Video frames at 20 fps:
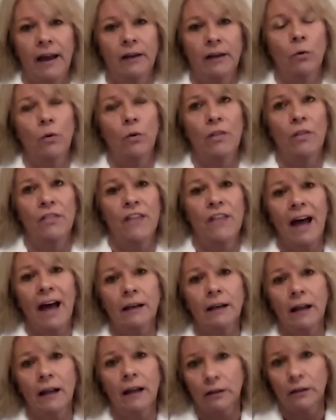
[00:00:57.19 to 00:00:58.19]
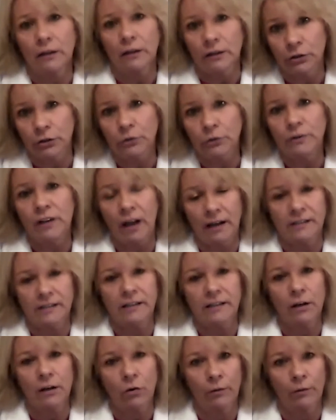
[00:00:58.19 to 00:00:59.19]
And that
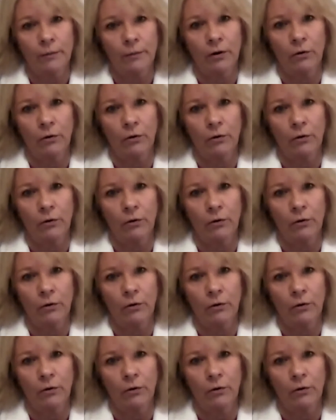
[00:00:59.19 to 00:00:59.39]
luteinizing